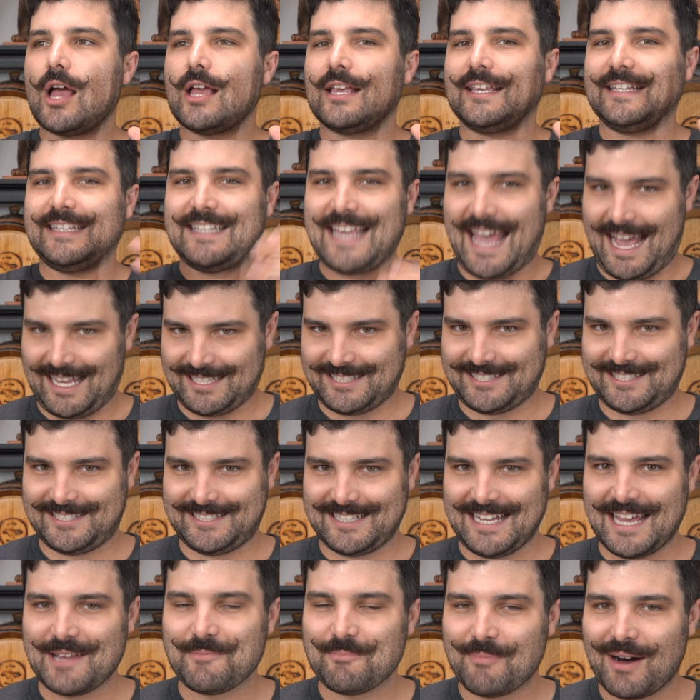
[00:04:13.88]

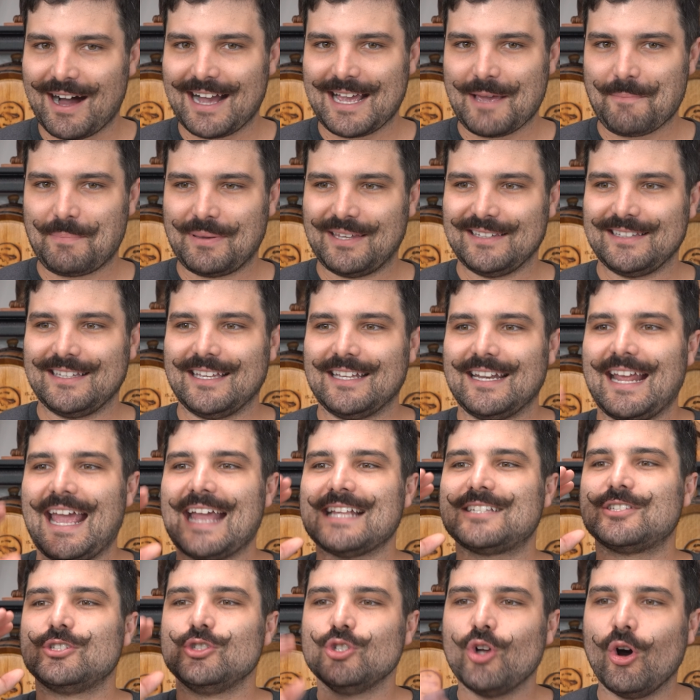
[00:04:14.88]
Yes, in my opinion.
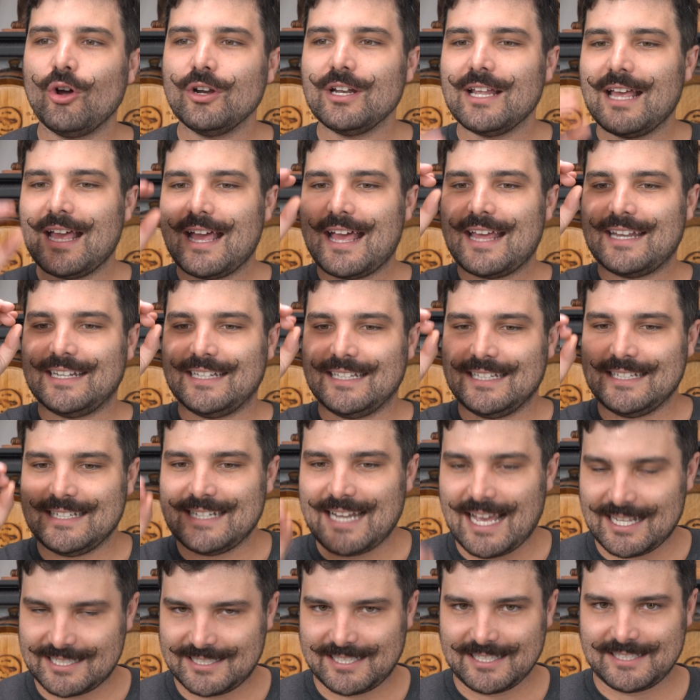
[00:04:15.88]
It's not
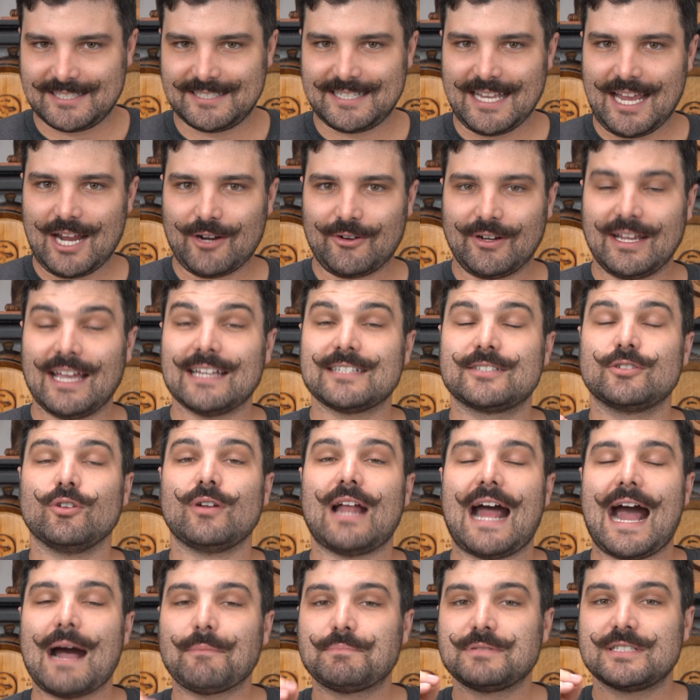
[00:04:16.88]
necessary, it's
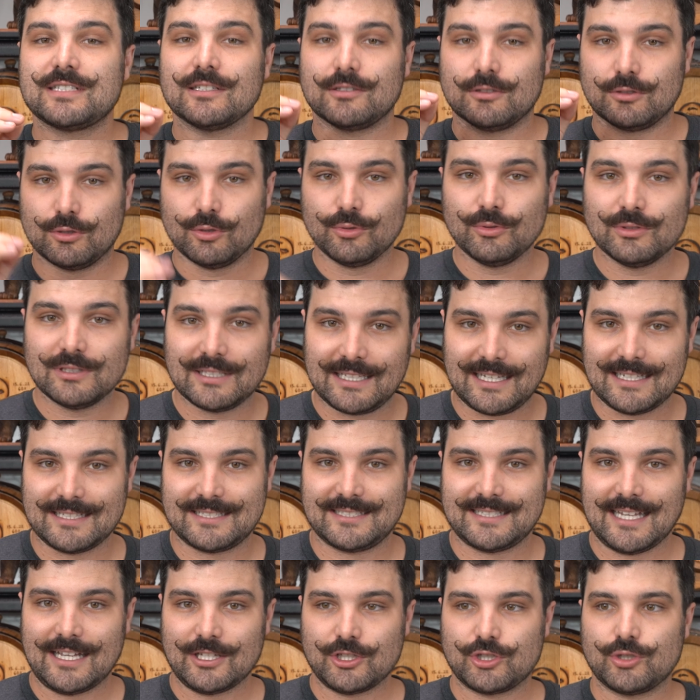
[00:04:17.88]
not absolutely
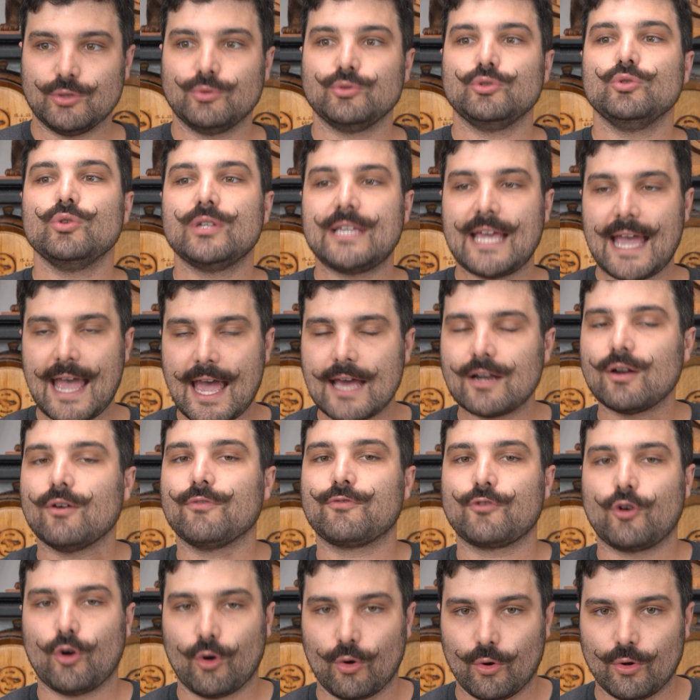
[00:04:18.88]
essential. You can,
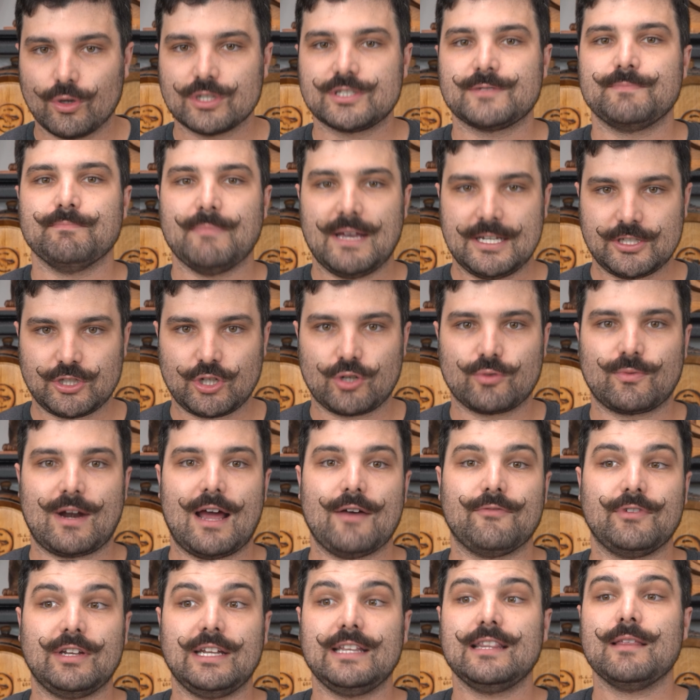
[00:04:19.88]
of course, measure
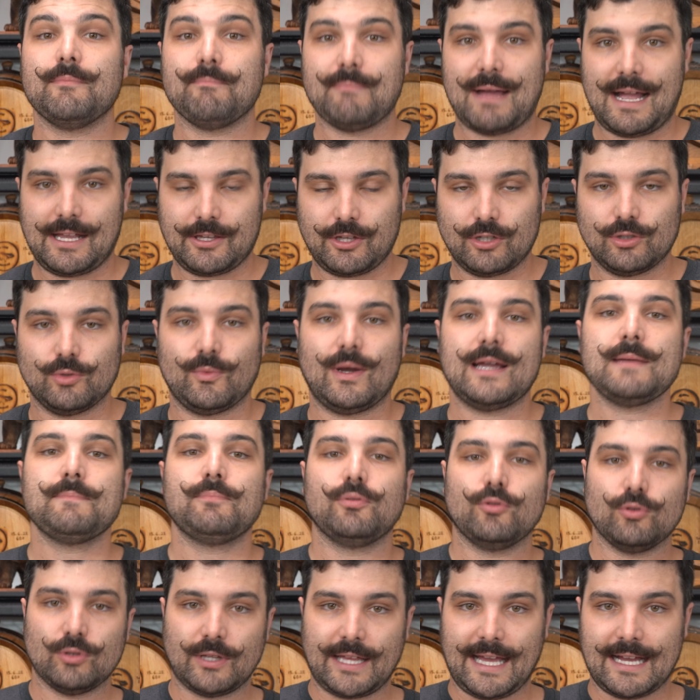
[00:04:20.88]
gravity the manual way,
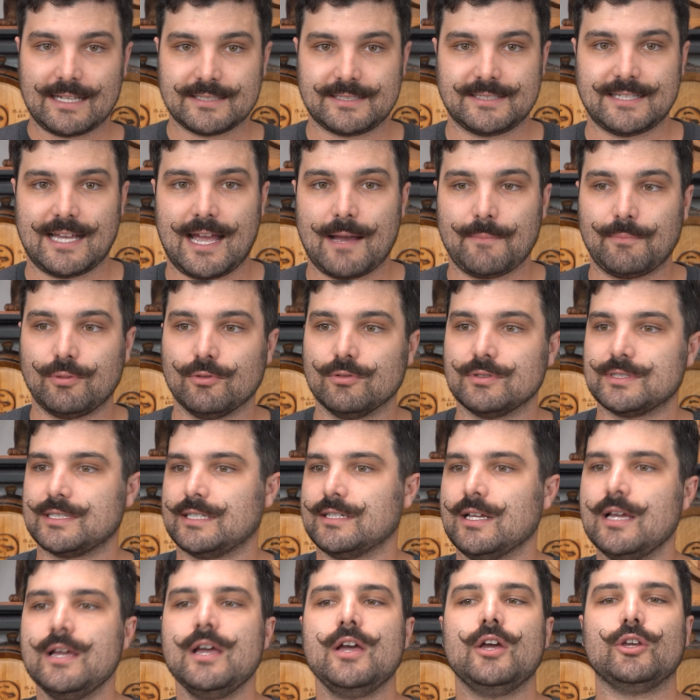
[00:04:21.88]
pulling out samples
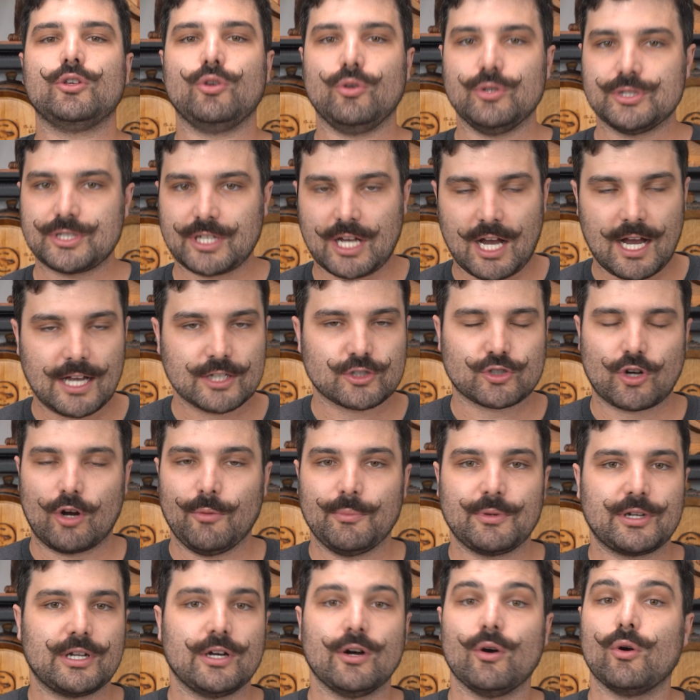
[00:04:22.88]
and using a
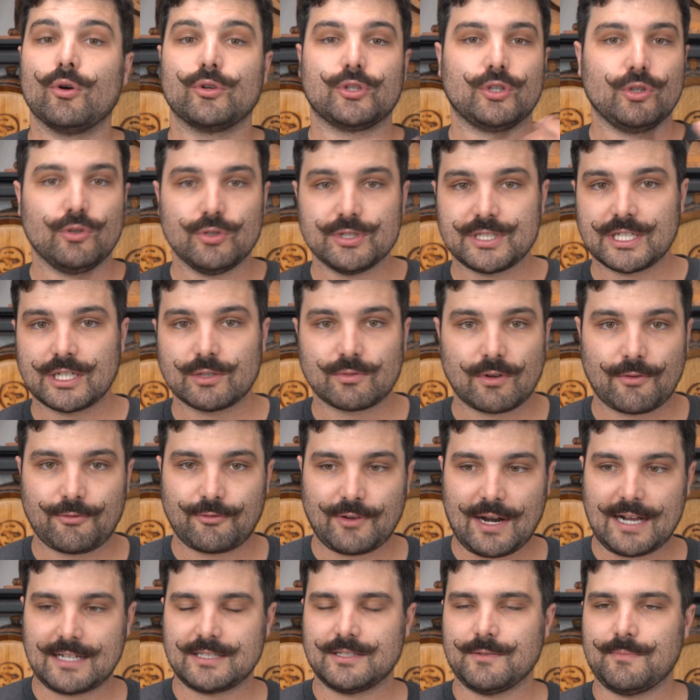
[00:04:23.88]
hydrometer or using a
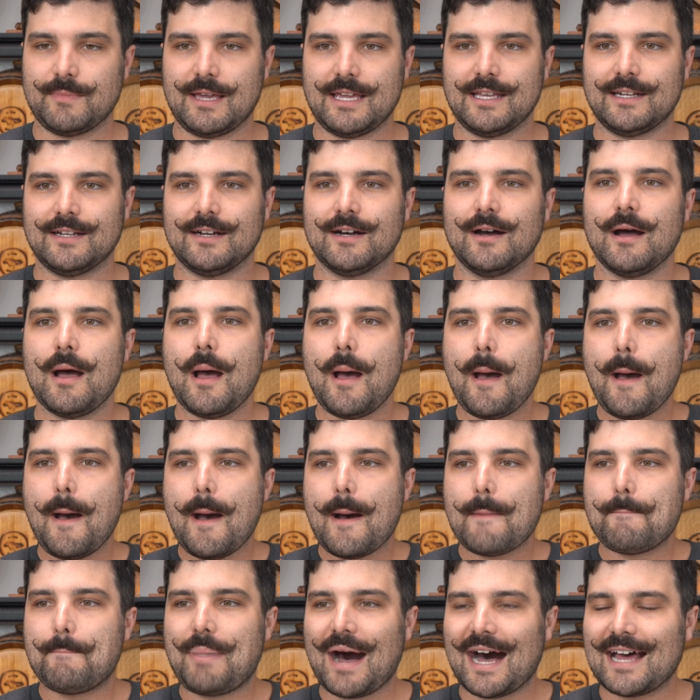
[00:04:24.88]
refractometer,
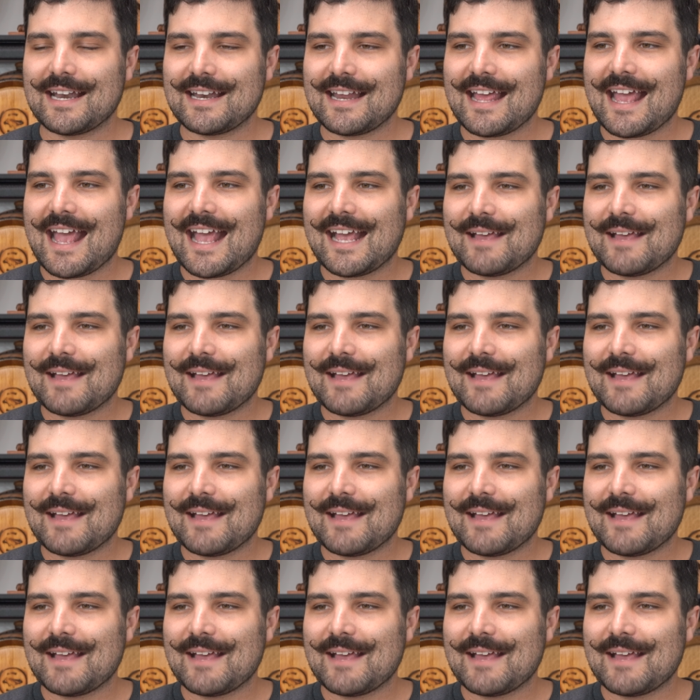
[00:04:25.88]
but